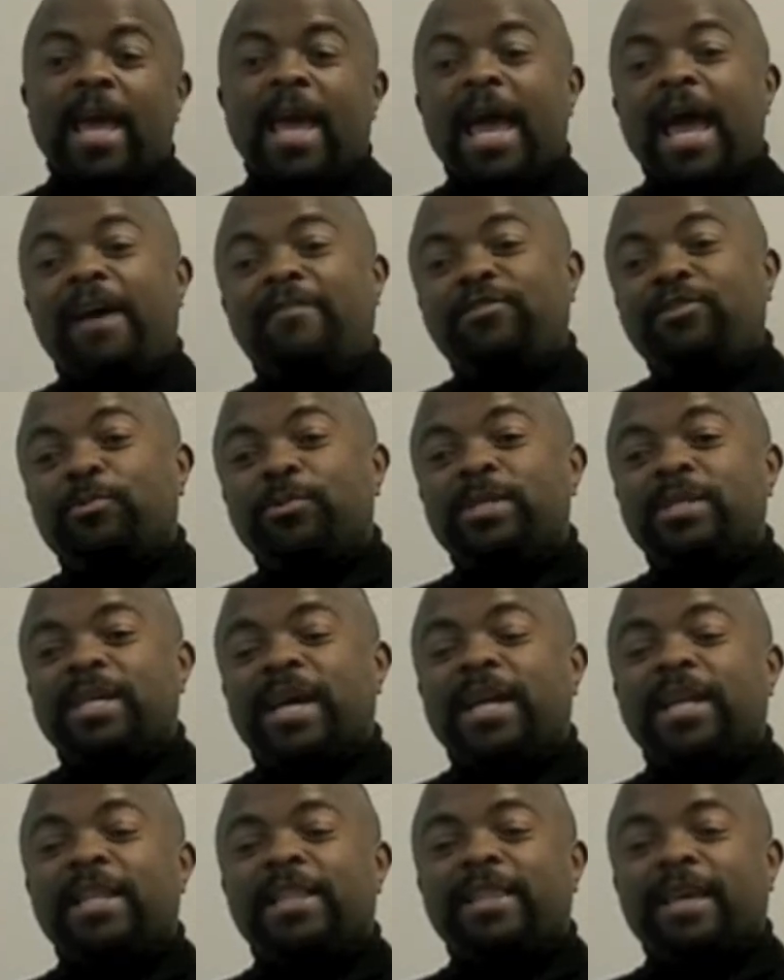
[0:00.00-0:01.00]
After we
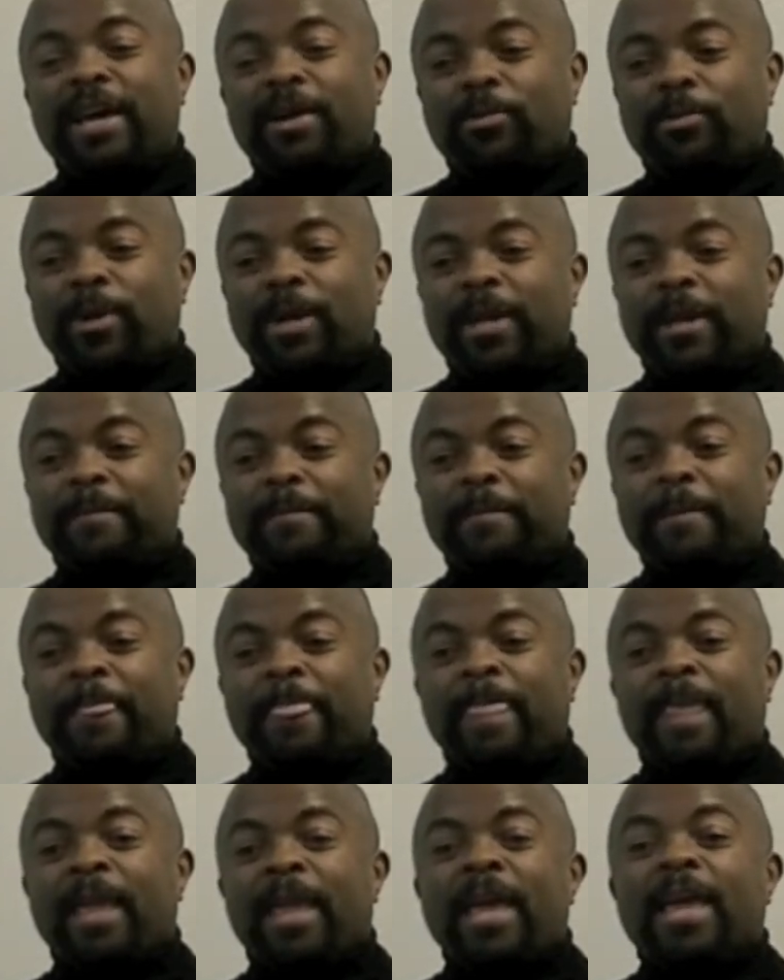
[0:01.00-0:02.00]
sign it that way,
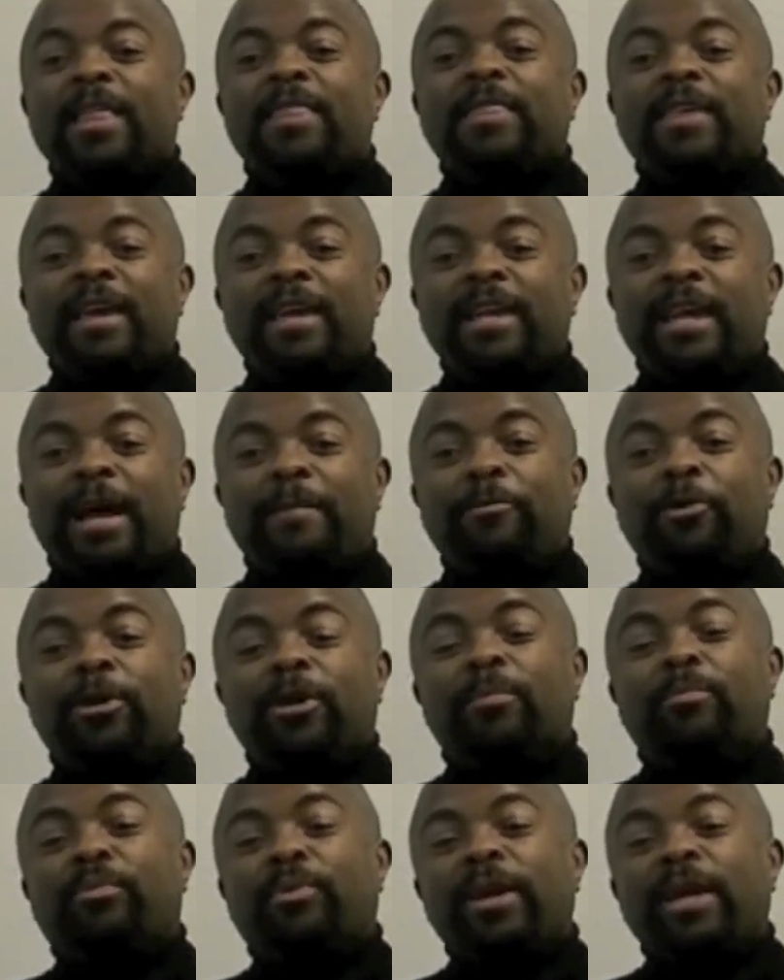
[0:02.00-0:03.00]
then I'm going
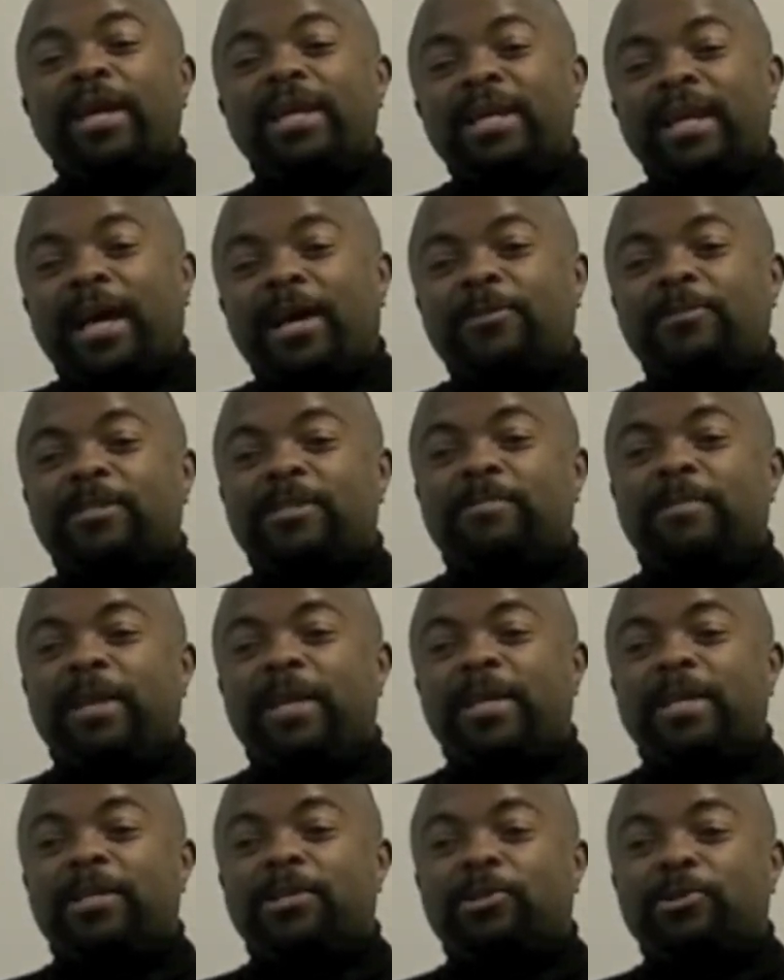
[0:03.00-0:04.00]
to break it down to make
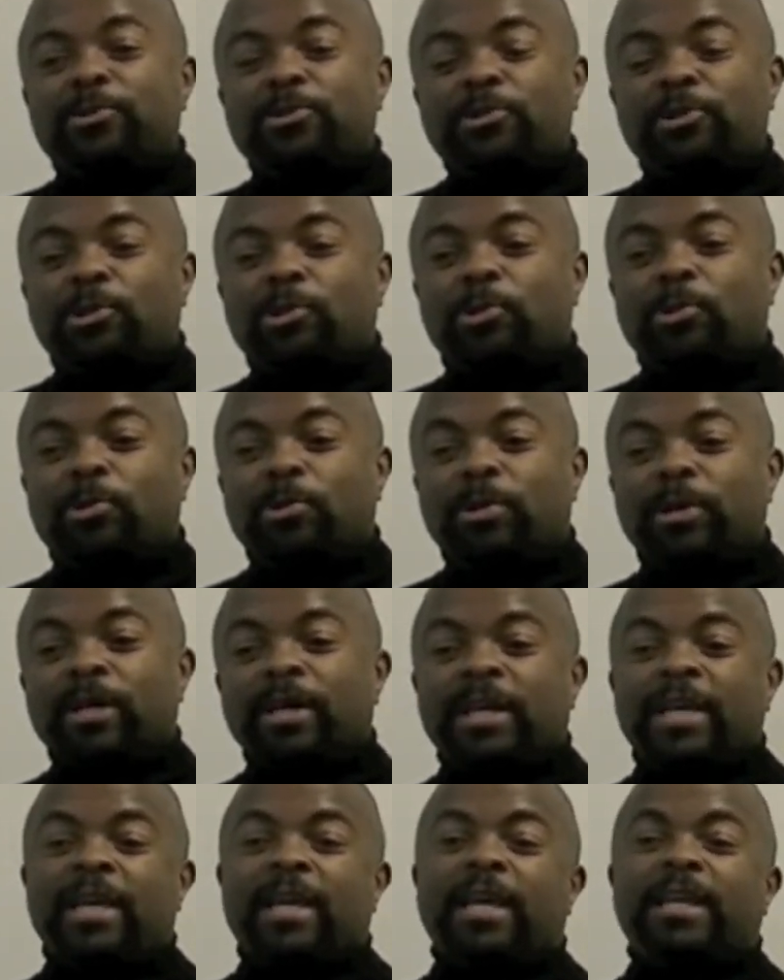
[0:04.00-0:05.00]
it a little
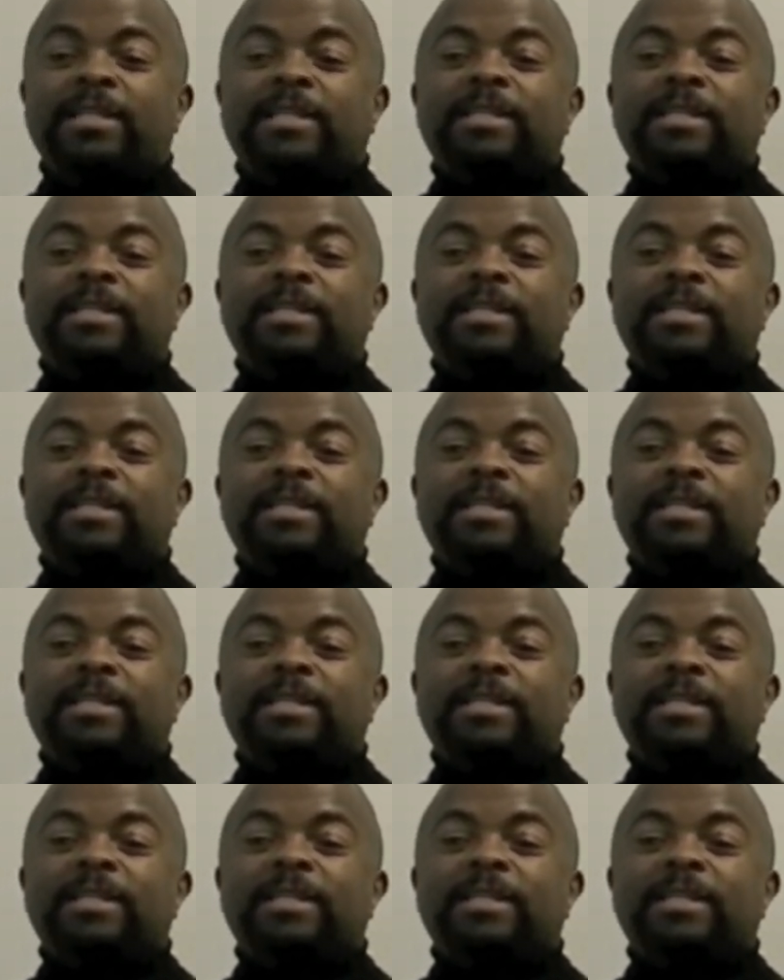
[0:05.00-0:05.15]
slower and